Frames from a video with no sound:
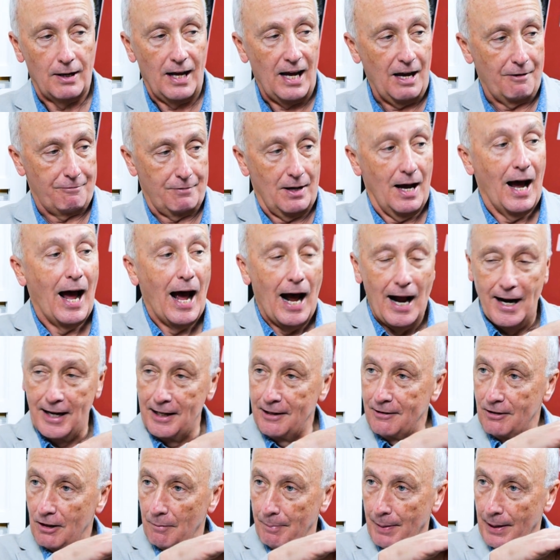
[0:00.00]
have an
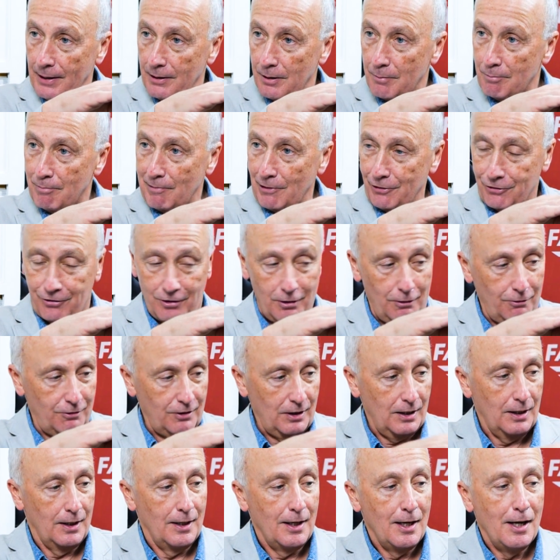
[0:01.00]
independent
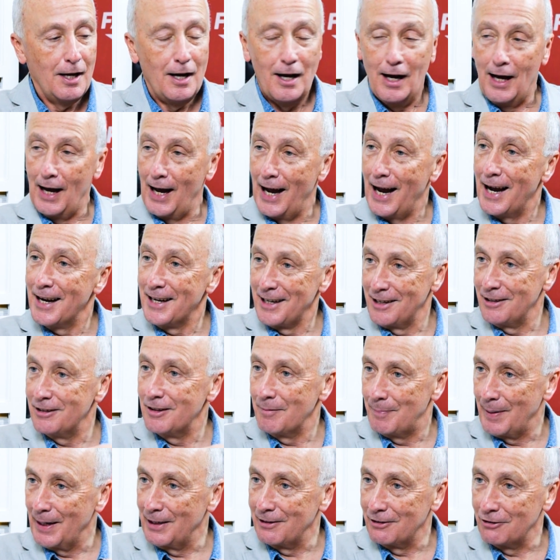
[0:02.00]
prosecutor, an
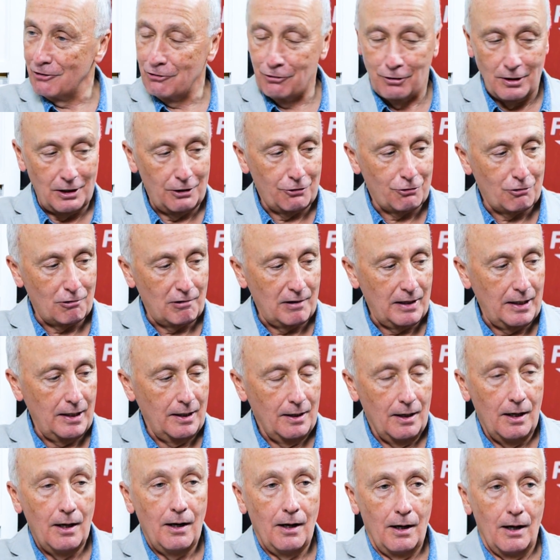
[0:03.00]
independent judiciary,
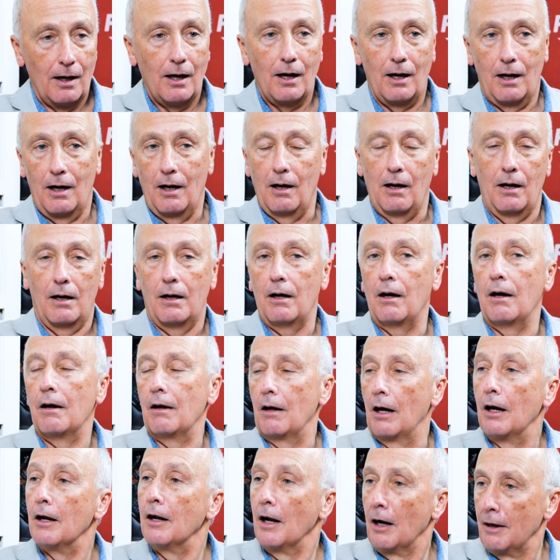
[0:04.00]

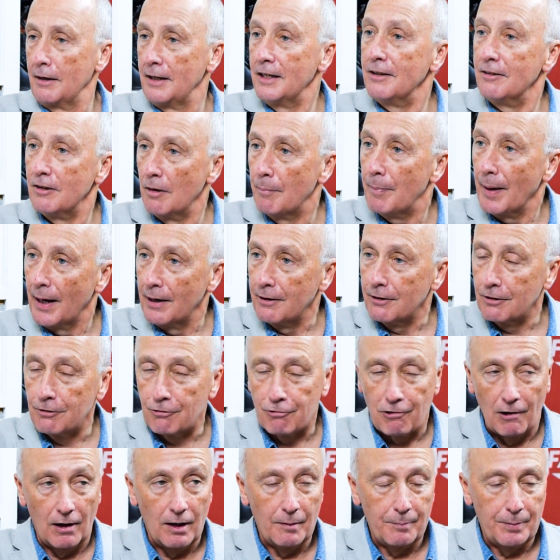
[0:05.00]
an independent
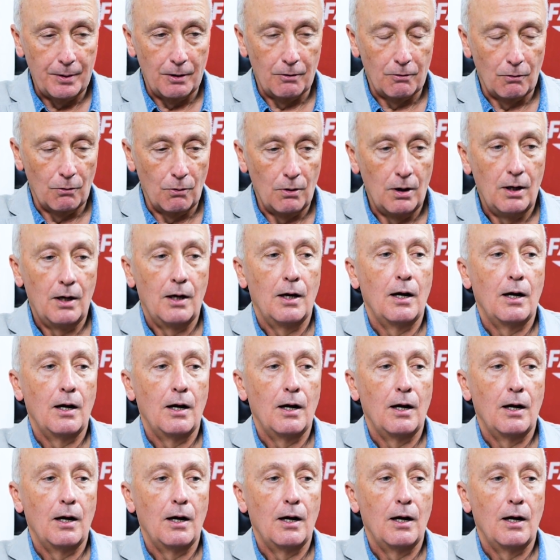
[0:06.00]
tribunal,